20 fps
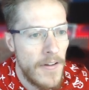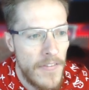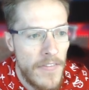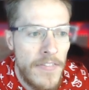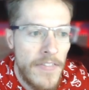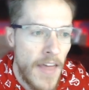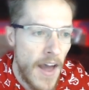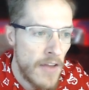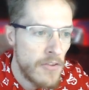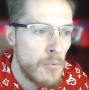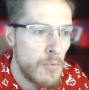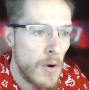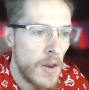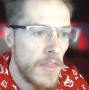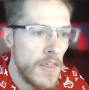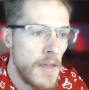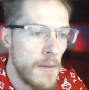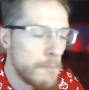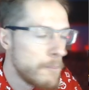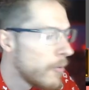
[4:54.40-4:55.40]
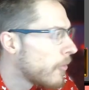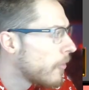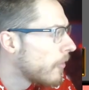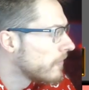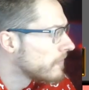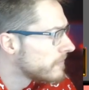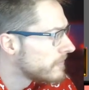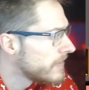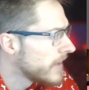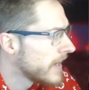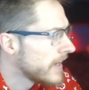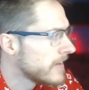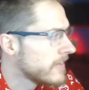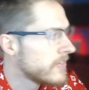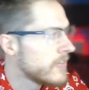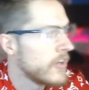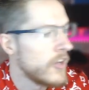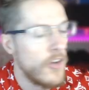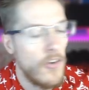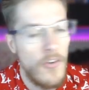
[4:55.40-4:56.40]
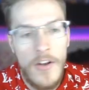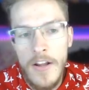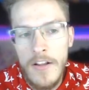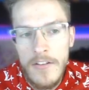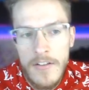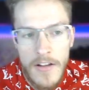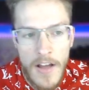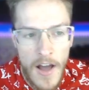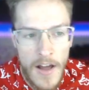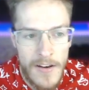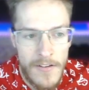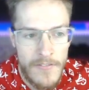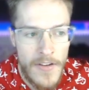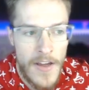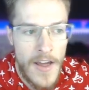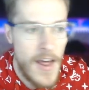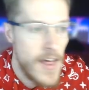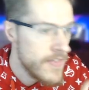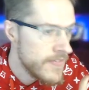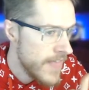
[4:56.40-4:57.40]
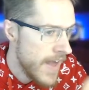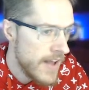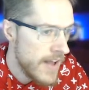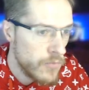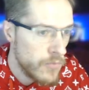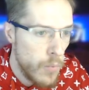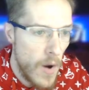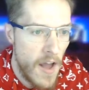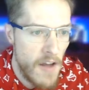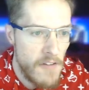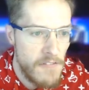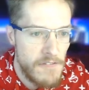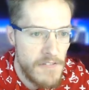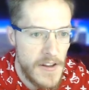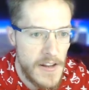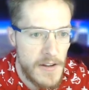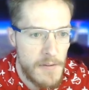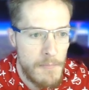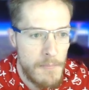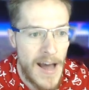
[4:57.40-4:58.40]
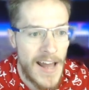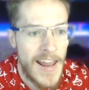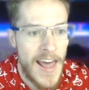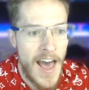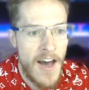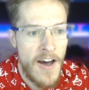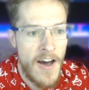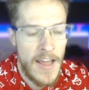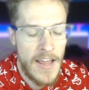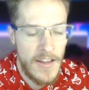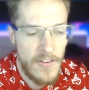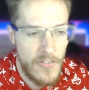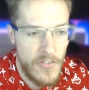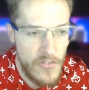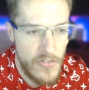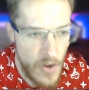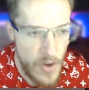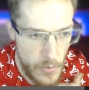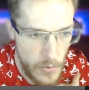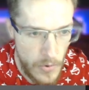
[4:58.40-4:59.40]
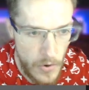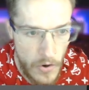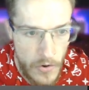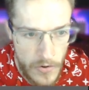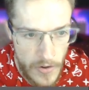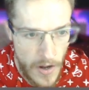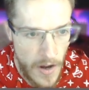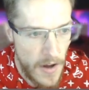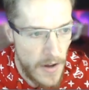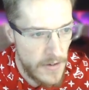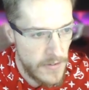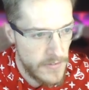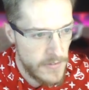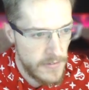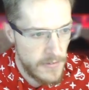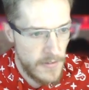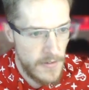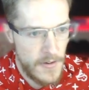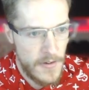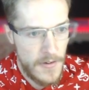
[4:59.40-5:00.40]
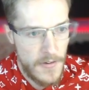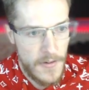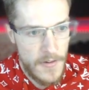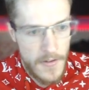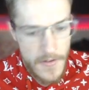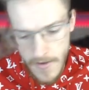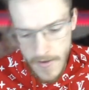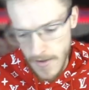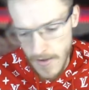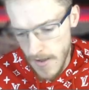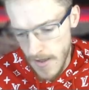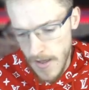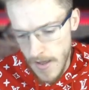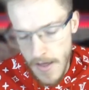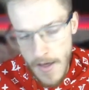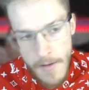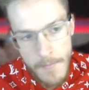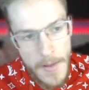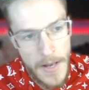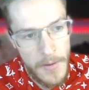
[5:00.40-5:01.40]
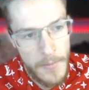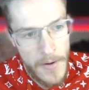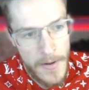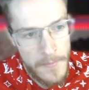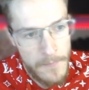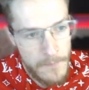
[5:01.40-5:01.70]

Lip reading: That's one of the important things that you need to kind of... That's why I think Mad Hat is so good, guys. Anyway.